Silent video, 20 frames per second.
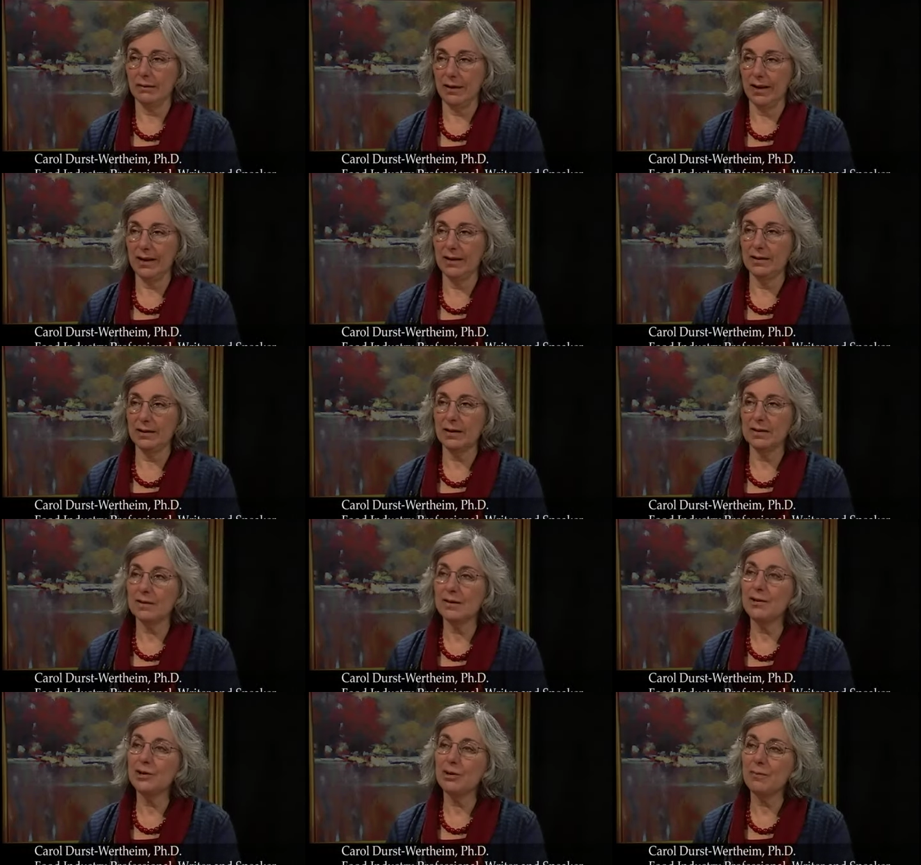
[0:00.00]
It
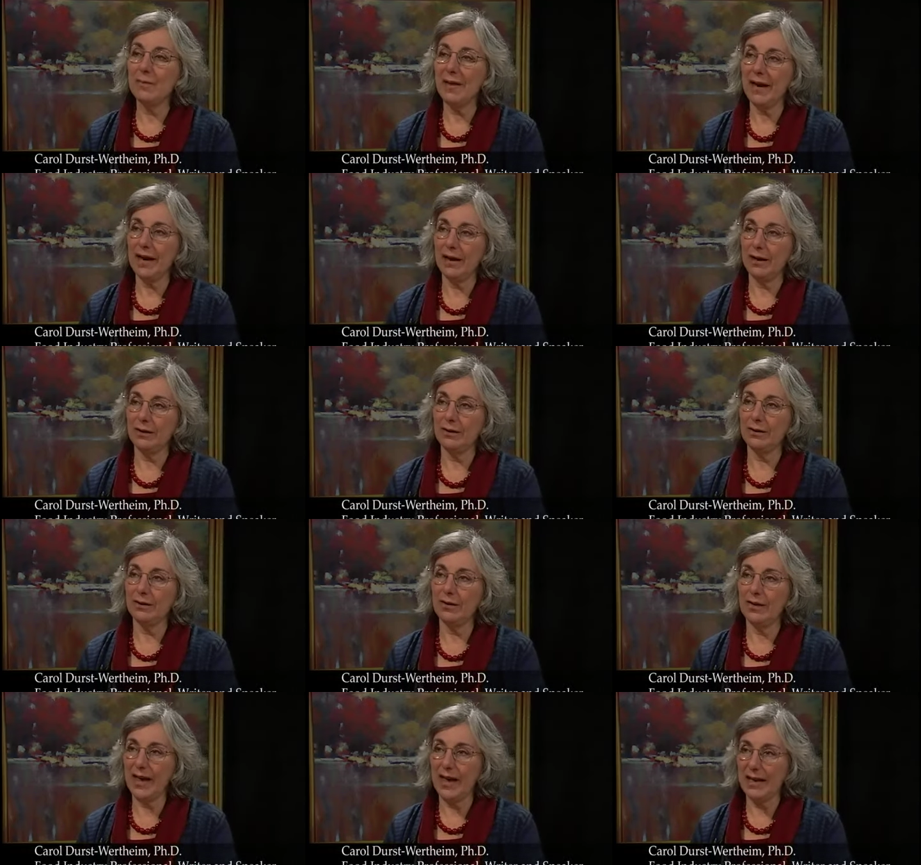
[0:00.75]
doesn't demand
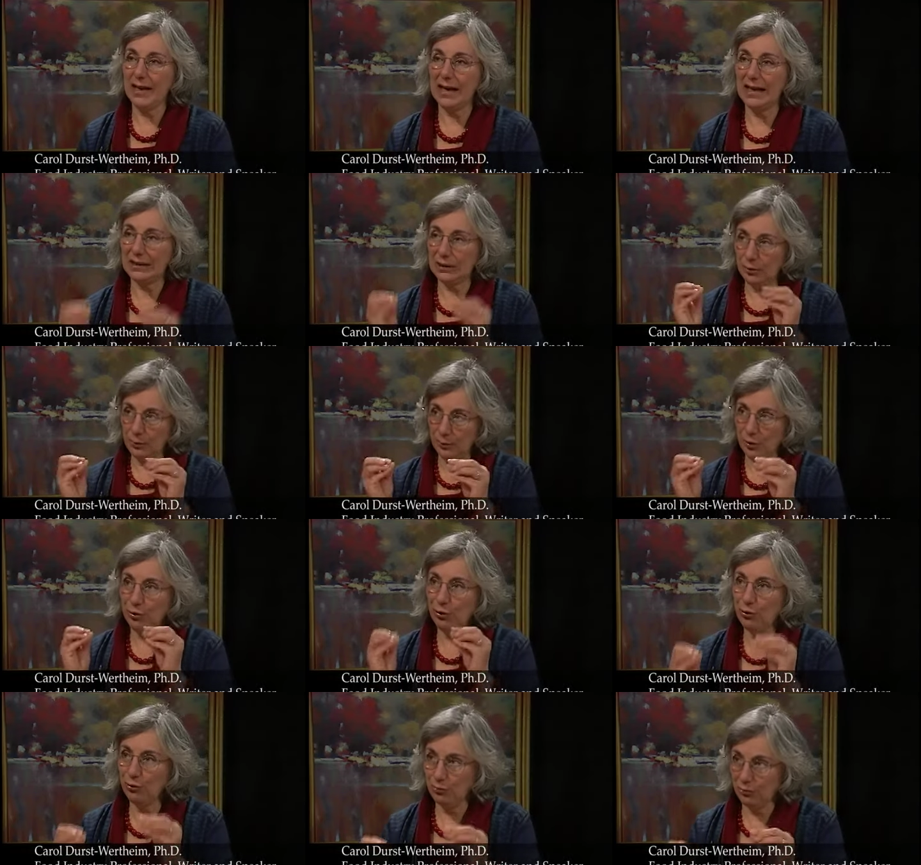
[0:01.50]
that a la
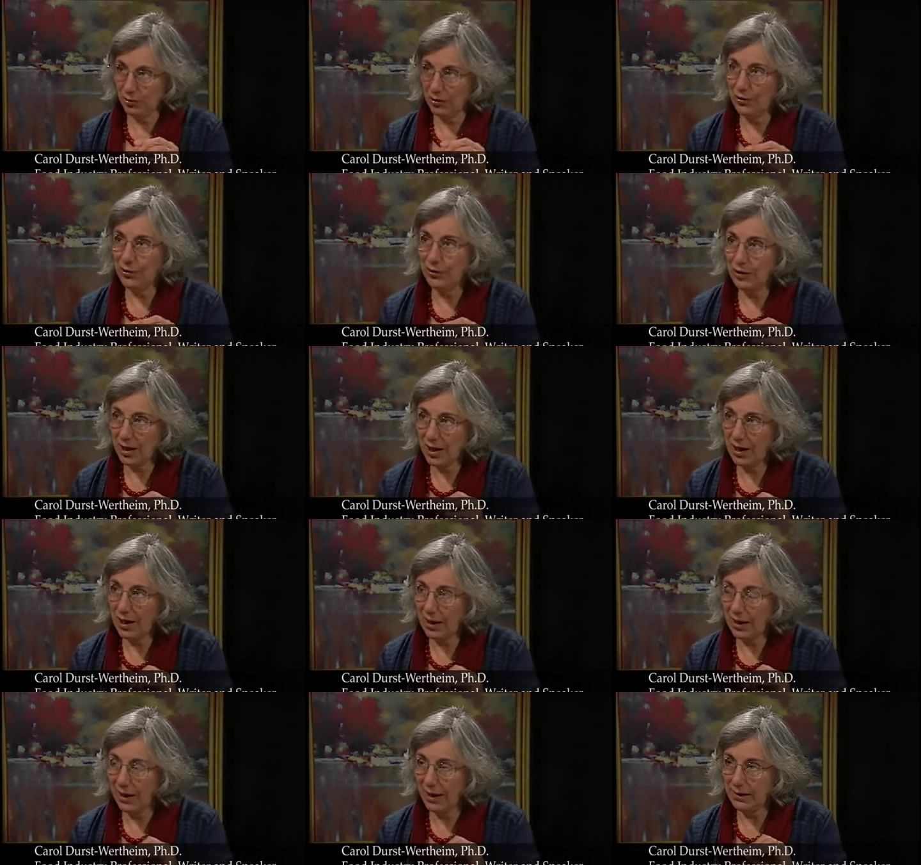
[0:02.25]
minute
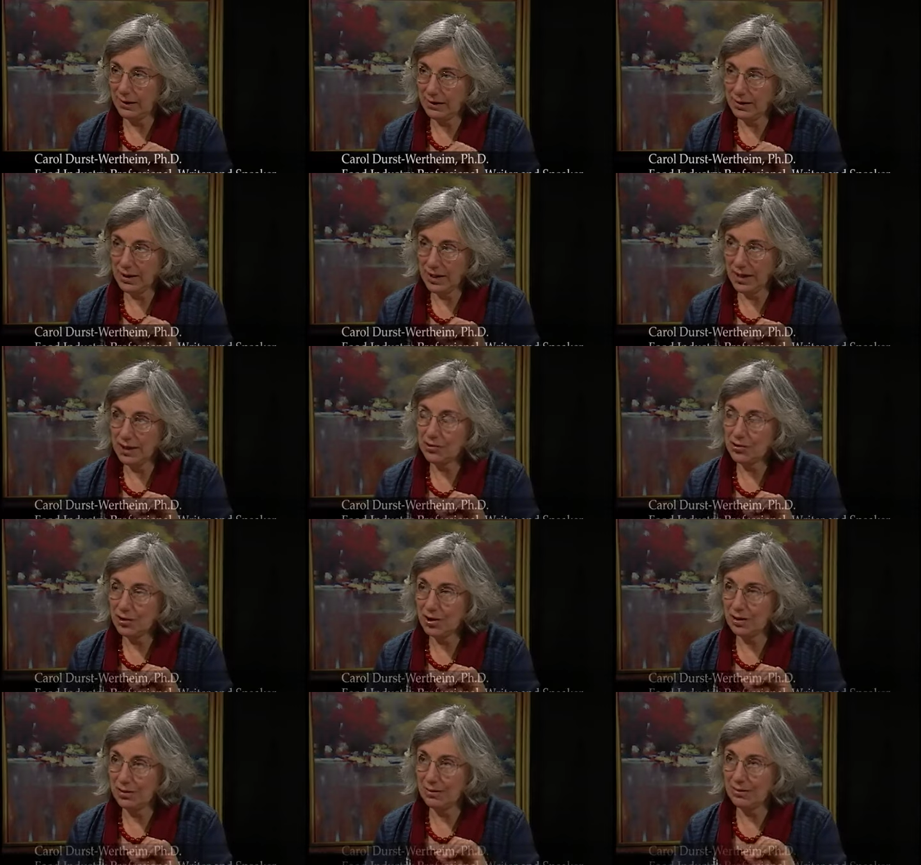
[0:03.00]
cooking and
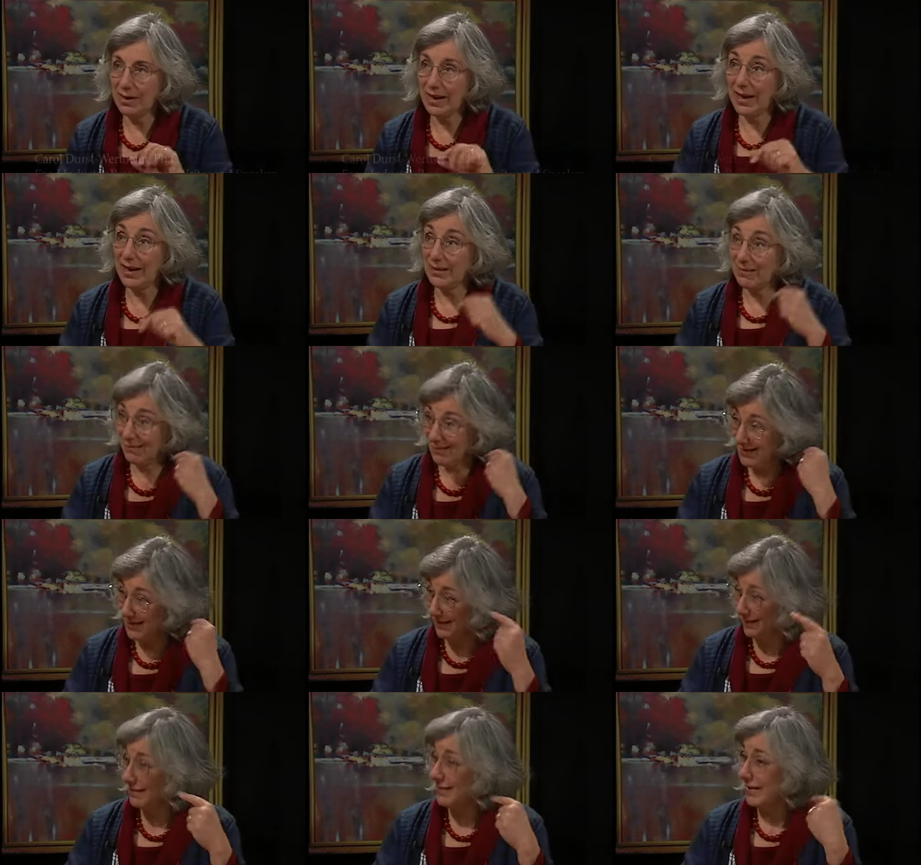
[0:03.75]
attention and
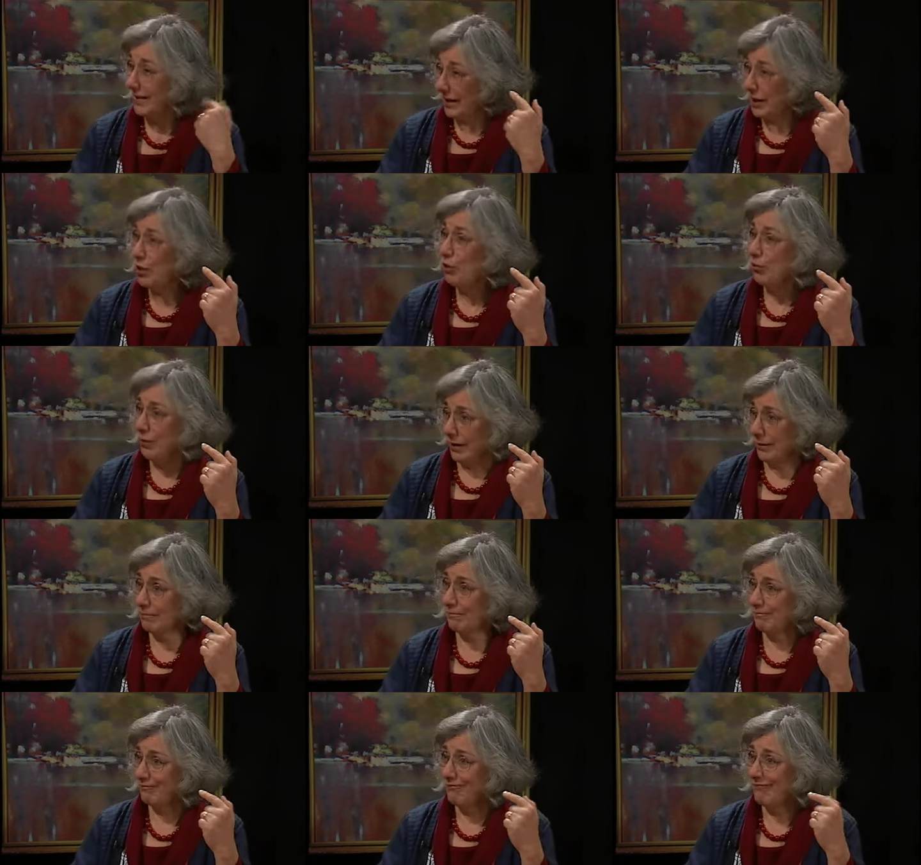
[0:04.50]
hearing.